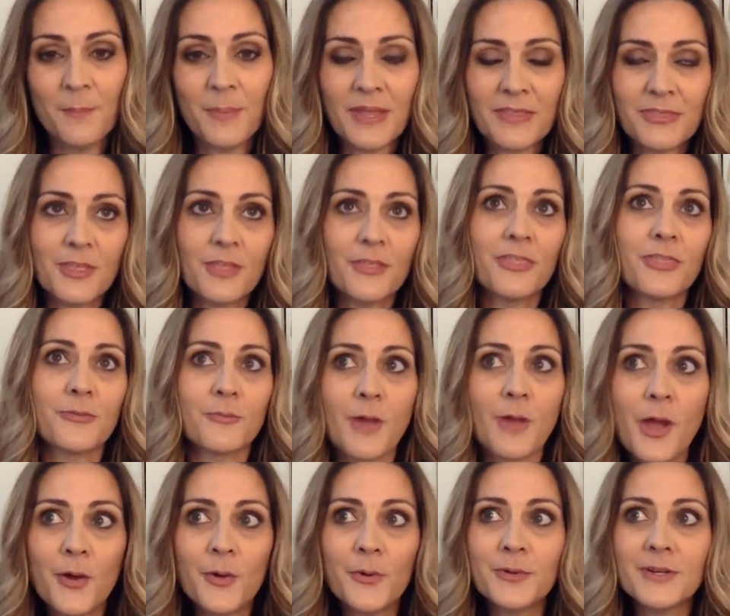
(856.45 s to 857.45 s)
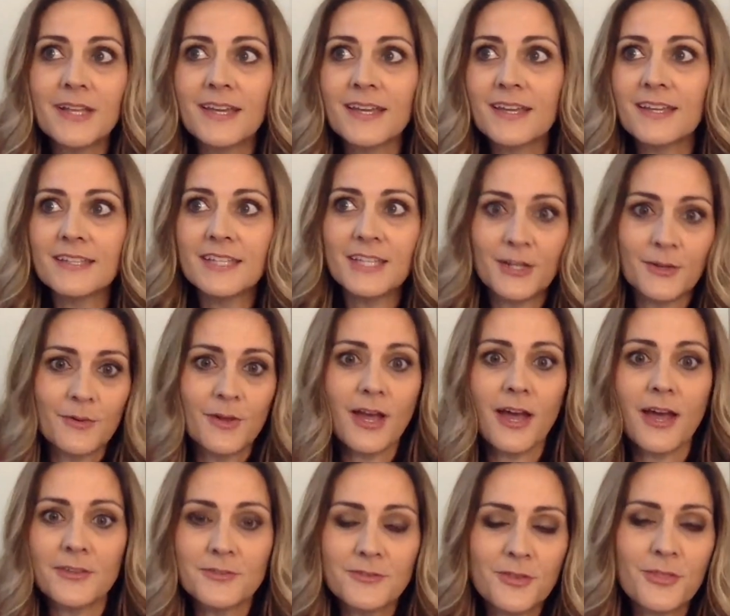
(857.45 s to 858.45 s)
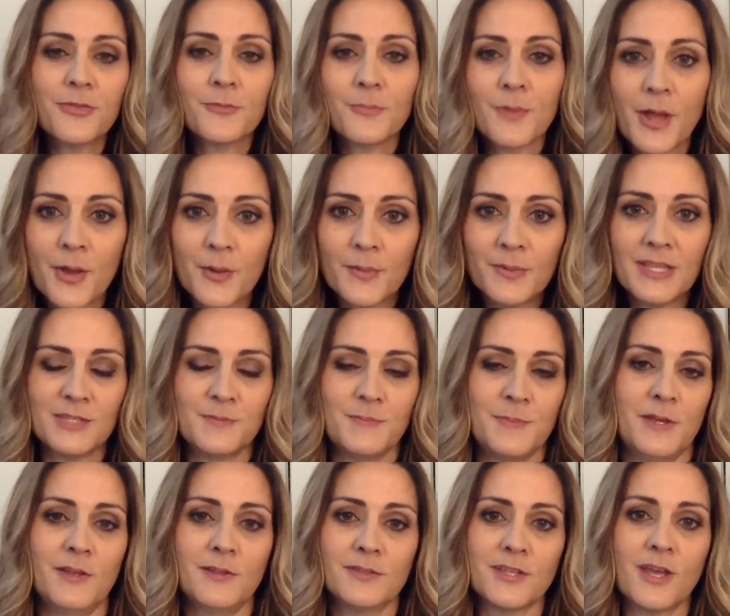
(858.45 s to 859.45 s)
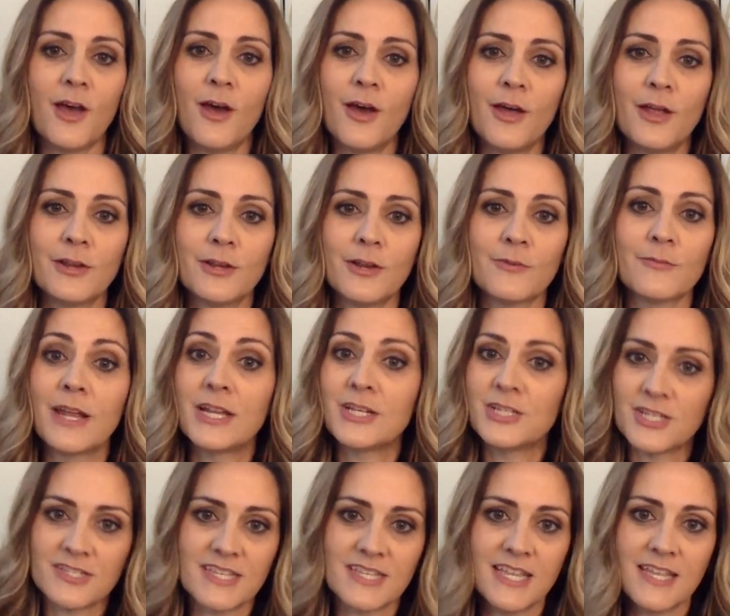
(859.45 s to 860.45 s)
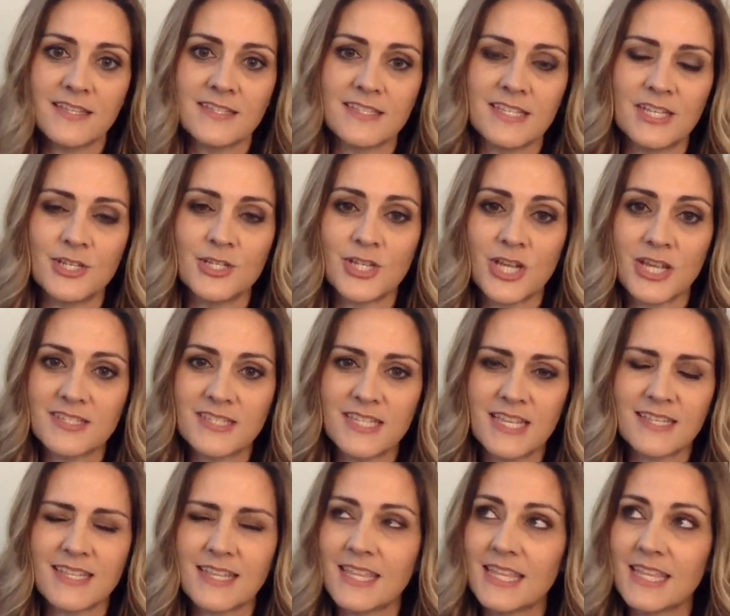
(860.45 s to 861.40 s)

But the throne, God's throne is built on righteousness and justice.